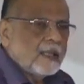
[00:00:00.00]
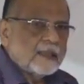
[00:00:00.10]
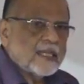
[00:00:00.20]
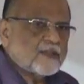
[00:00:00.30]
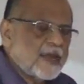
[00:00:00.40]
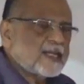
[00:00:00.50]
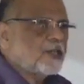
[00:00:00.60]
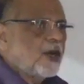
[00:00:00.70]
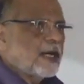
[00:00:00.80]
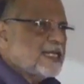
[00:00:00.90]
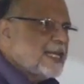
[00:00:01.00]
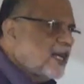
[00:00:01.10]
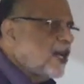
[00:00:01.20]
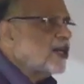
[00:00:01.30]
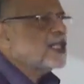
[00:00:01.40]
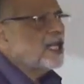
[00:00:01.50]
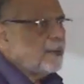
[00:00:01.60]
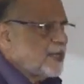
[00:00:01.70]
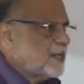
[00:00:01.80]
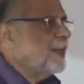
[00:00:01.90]
That's why it's called as ecological
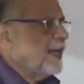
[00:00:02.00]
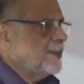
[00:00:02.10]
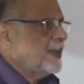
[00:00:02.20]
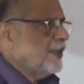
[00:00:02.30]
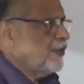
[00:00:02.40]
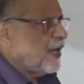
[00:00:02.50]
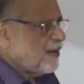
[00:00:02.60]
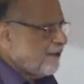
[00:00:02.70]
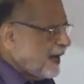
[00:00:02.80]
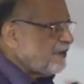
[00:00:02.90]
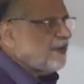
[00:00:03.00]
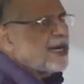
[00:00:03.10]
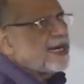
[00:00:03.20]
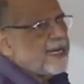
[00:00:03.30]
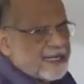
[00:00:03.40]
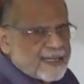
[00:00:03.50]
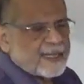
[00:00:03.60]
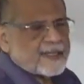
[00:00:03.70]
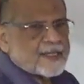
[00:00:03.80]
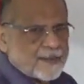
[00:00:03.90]
pest management. You invite friendly
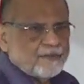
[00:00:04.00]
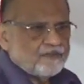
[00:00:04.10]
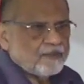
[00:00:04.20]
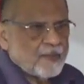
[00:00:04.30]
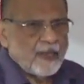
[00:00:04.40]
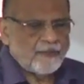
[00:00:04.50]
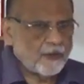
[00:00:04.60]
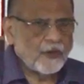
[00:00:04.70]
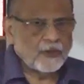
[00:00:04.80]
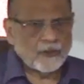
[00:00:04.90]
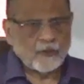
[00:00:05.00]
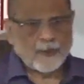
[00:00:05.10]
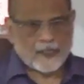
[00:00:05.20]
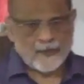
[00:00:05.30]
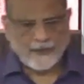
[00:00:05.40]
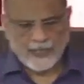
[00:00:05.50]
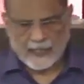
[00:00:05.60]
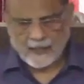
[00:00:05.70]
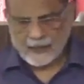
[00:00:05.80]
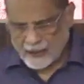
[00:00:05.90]
insects. If you go to Pasumai
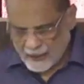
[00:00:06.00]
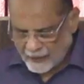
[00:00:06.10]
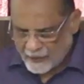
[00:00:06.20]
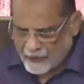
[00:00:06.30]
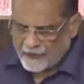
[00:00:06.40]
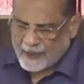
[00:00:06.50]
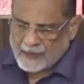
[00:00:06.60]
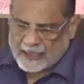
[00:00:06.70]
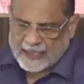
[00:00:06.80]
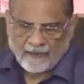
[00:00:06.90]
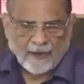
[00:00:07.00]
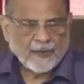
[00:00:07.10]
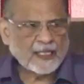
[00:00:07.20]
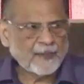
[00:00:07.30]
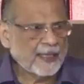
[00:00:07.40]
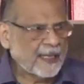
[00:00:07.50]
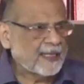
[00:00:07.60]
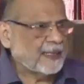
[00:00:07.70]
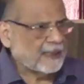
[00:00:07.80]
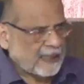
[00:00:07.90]
Vigadan, our good friend Selvam has been
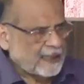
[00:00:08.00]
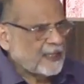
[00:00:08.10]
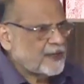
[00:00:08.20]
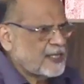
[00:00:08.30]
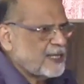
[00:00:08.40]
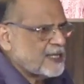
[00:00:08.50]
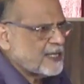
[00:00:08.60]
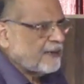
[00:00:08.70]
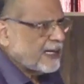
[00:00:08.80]
writing continuous series of